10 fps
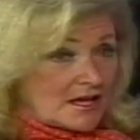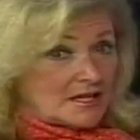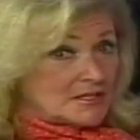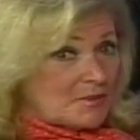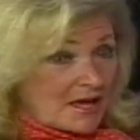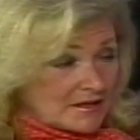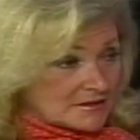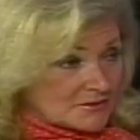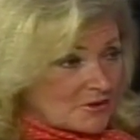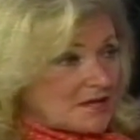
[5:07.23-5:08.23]
it
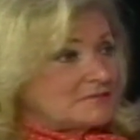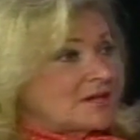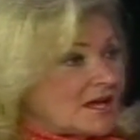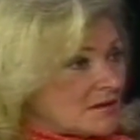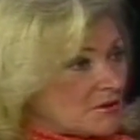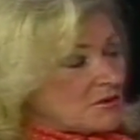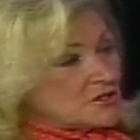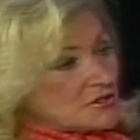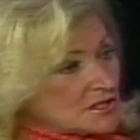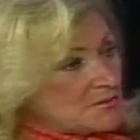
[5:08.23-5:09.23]
depends, right? But what's
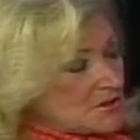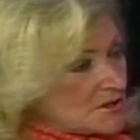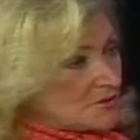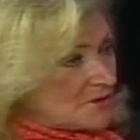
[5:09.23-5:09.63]
your experience